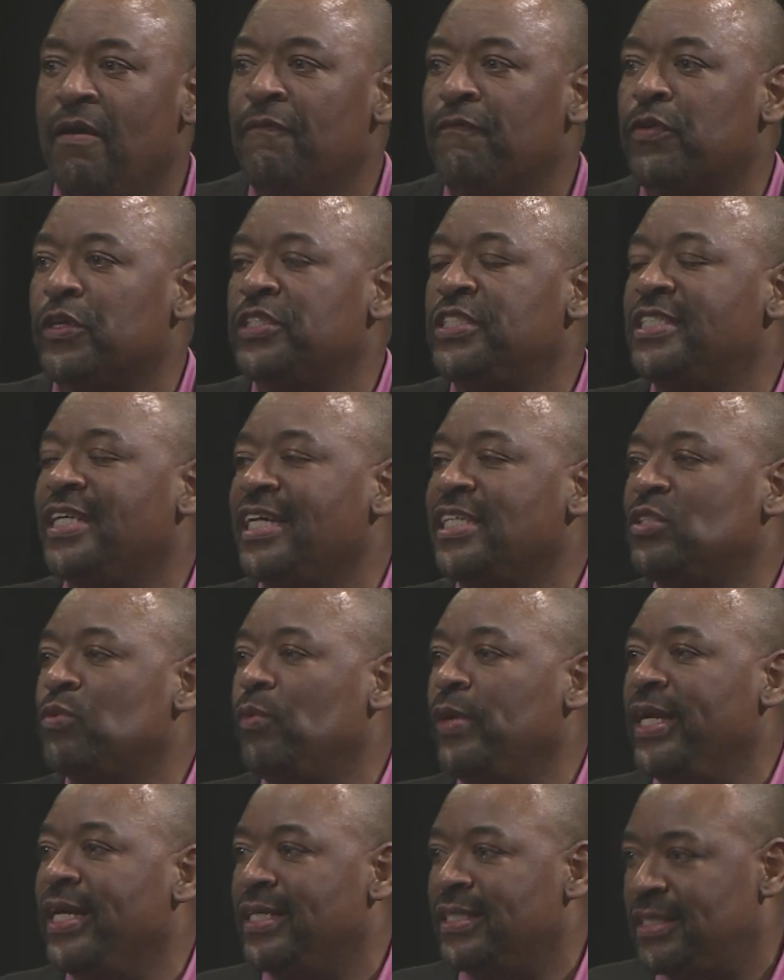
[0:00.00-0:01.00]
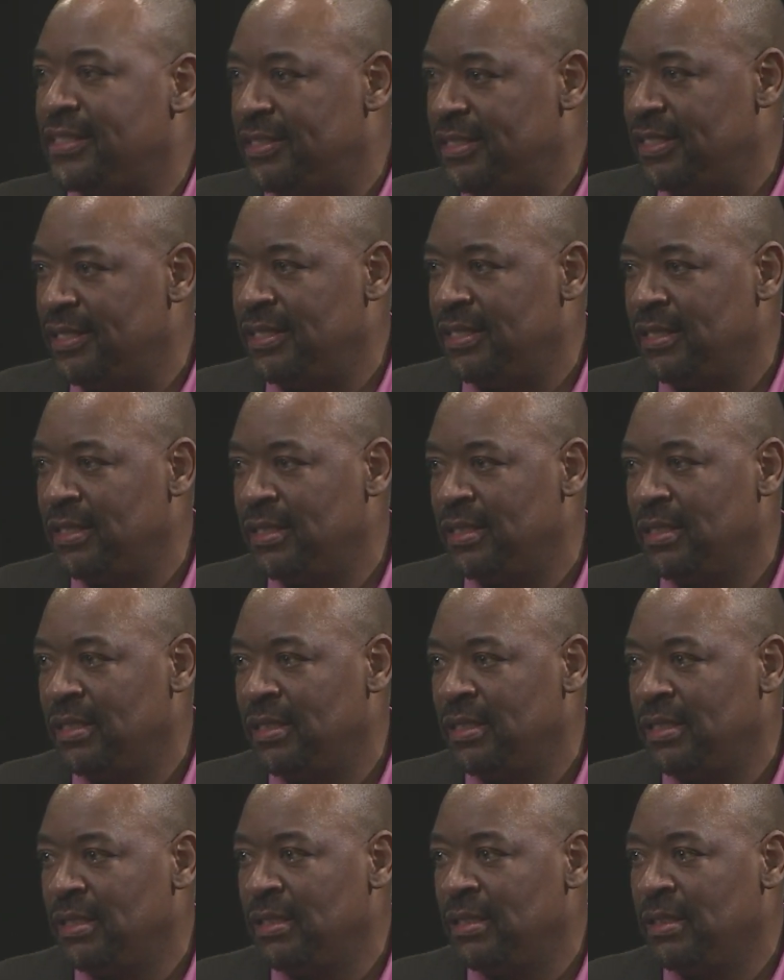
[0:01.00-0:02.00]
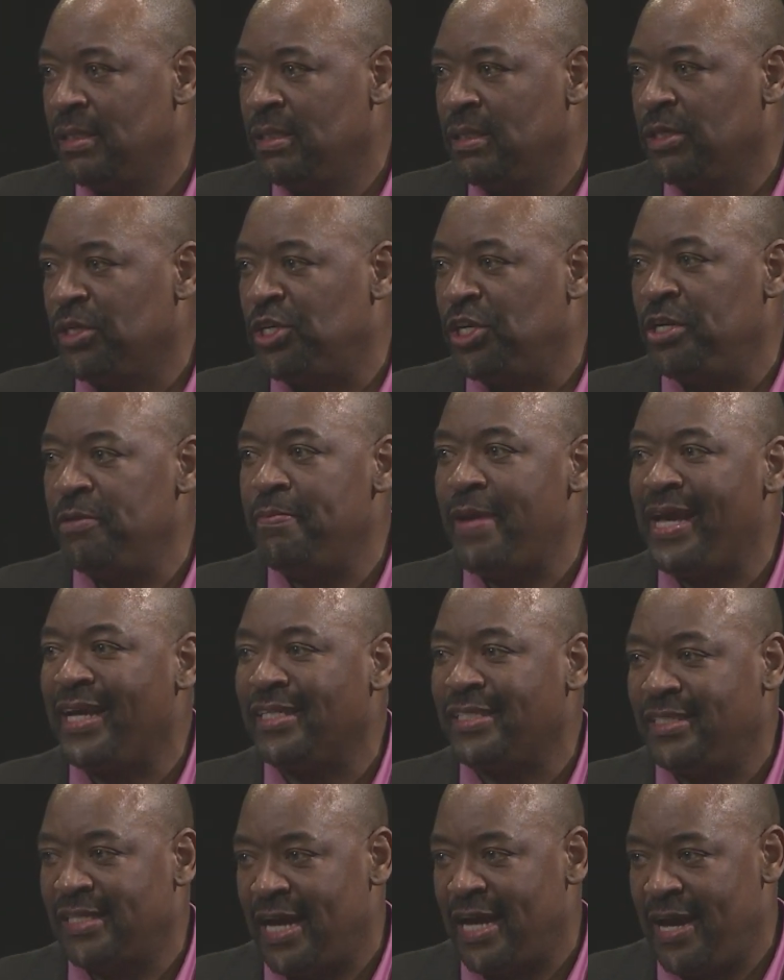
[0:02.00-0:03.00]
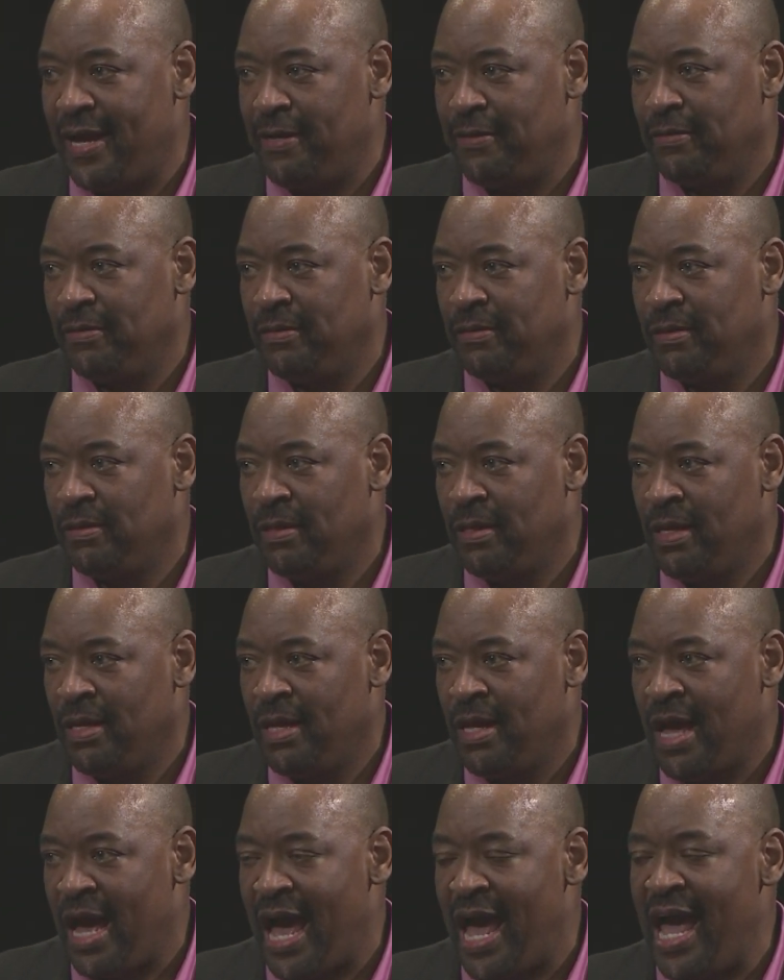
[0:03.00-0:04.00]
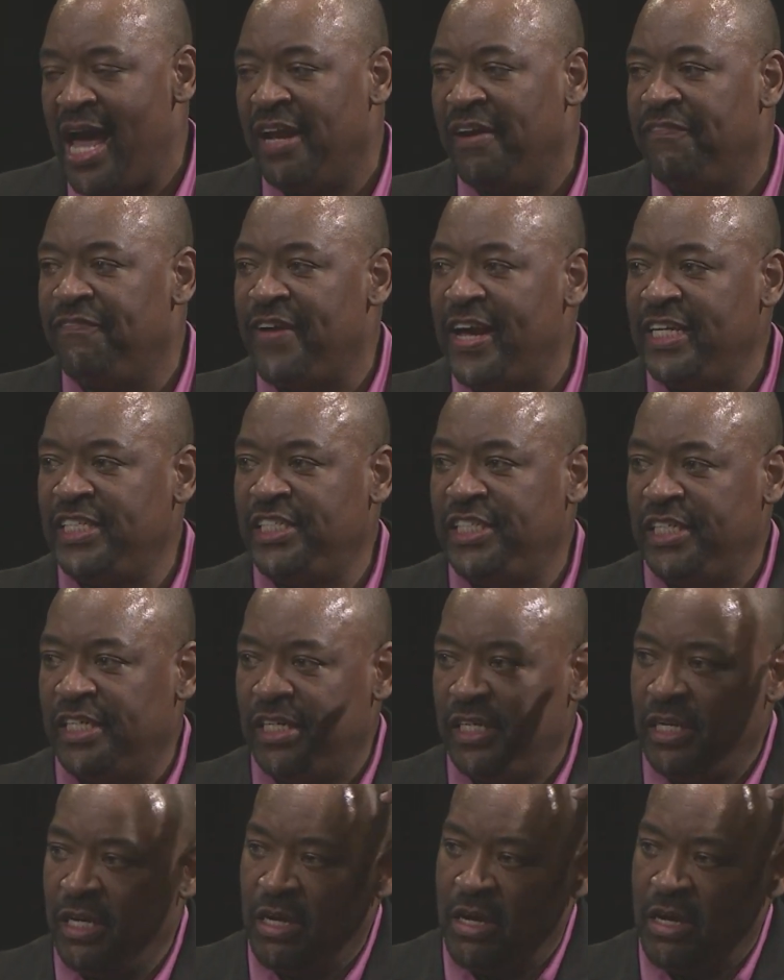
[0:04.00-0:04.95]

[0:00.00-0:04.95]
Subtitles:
for 6 weeks, couldn't make a sound. I had aphasia